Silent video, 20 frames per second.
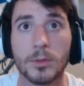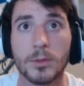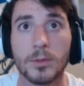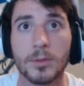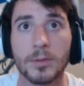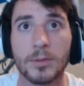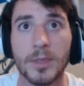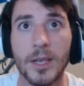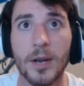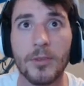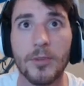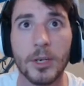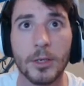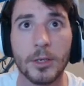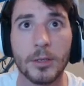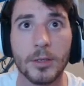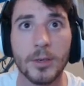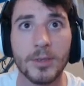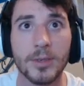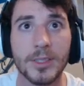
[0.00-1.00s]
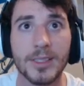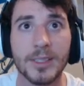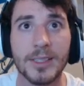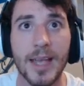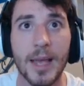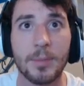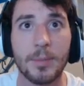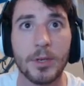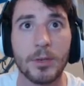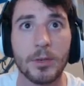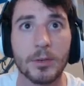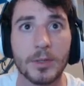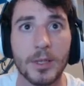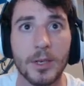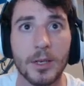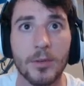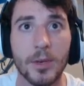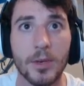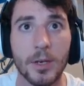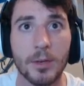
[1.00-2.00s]
Get over here. I want to stab you. Get
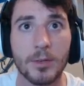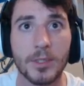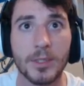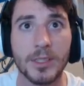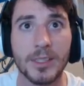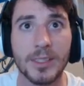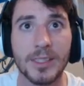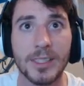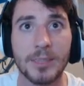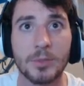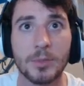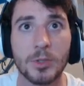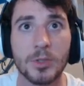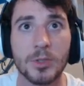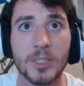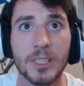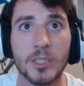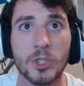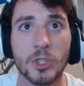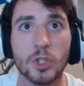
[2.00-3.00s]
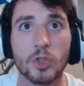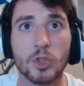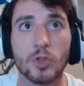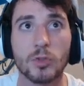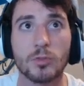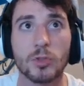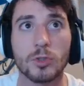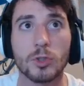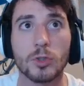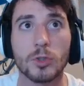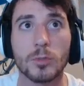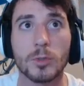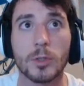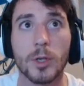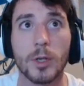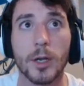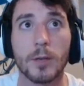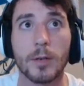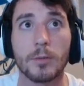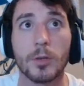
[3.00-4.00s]
over here. I want to stab you again.
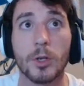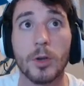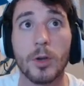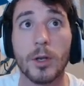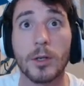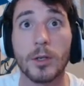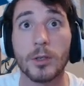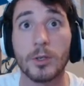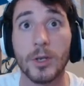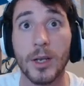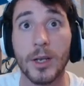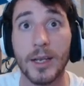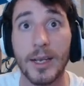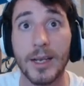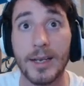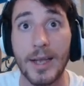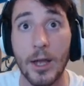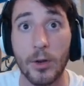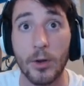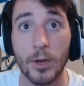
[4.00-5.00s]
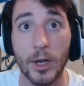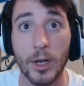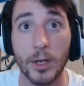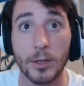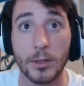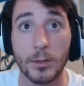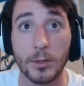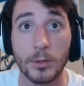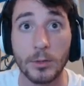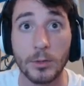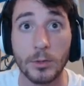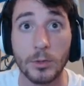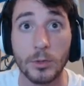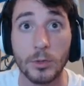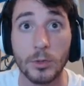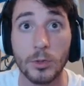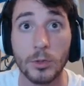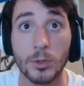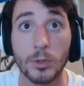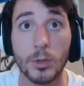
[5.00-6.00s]
You know what? You're going to get nail gunned.
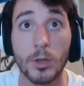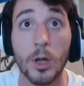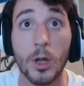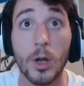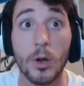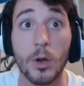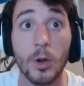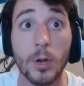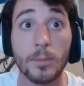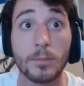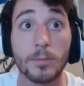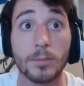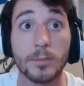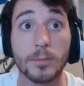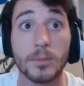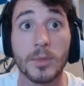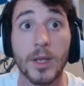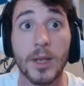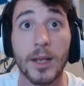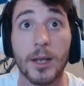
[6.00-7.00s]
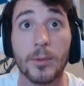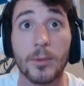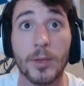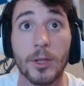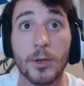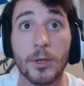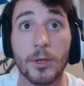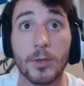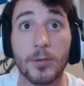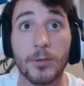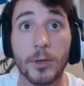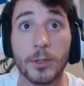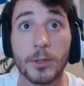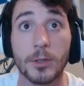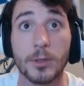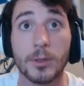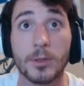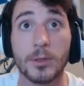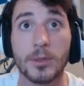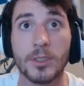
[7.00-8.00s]
Oh! I got to reload you first.
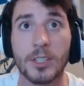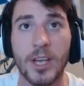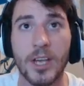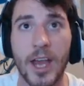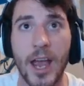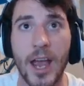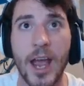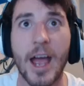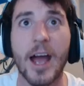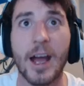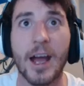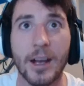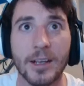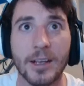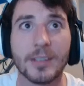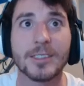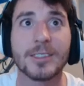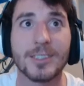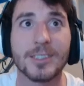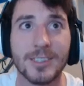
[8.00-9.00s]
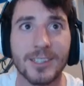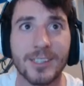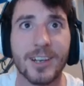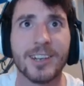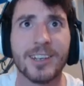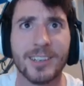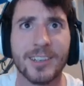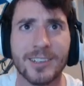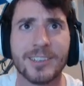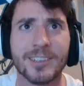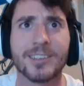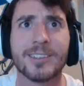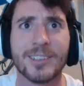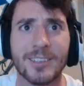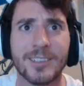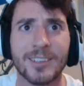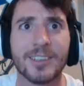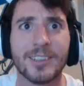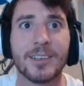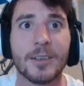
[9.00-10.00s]
Yeah! Suck it.
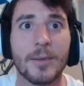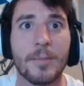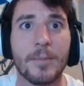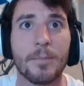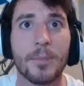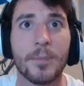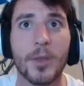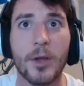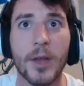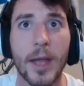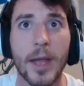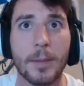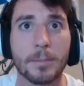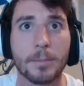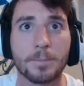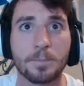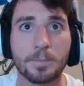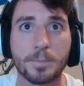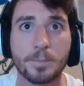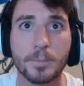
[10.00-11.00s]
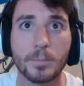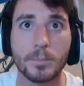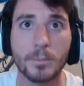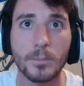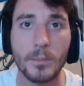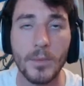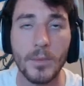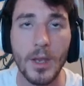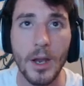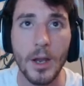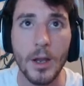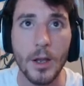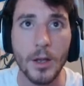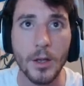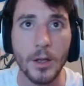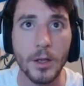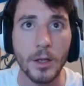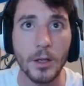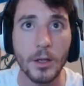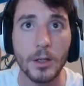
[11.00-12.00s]
Okay.
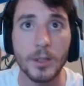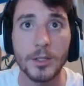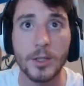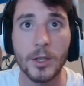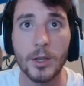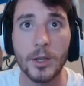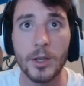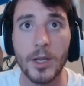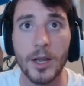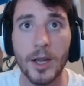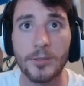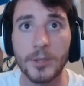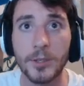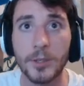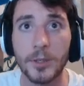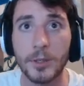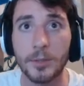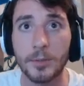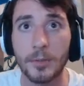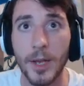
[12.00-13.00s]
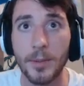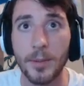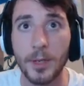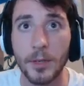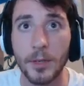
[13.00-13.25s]
Let's go to the left. Maybe.